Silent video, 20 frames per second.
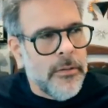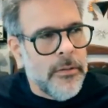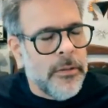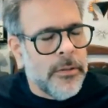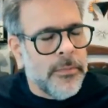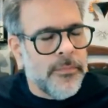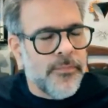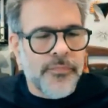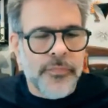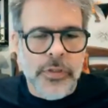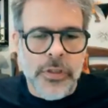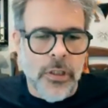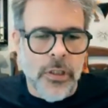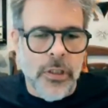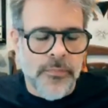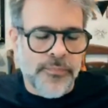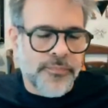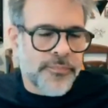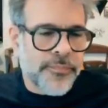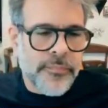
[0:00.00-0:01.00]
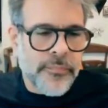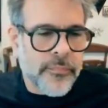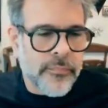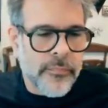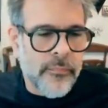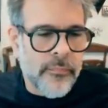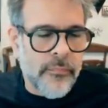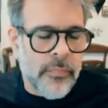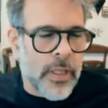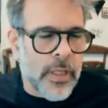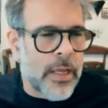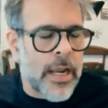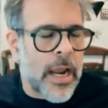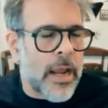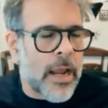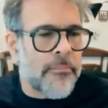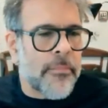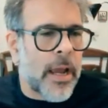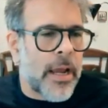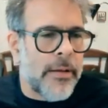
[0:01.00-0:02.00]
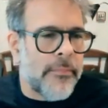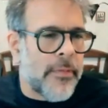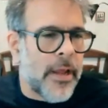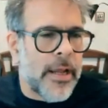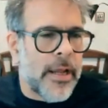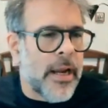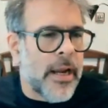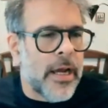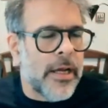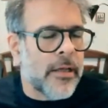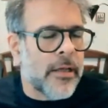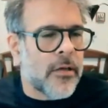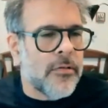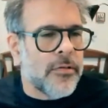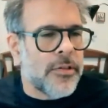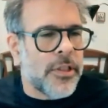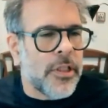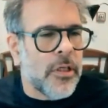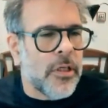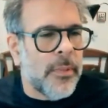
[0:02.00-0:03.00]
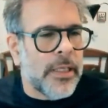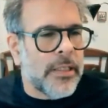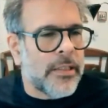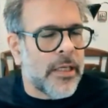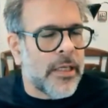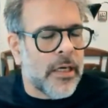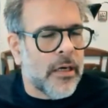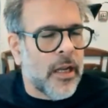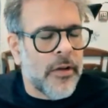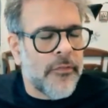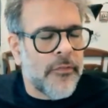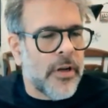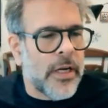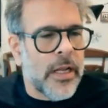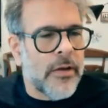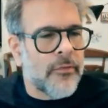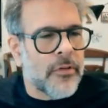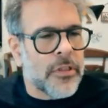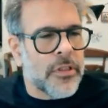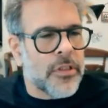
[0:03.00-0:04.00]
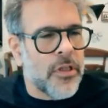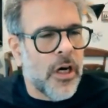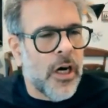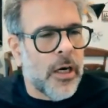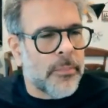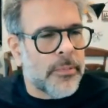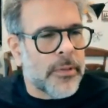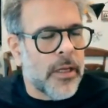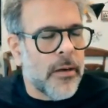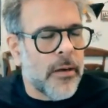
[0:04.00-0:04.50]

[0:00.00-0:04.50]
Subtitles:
So when I continued my entire life, I never stopped.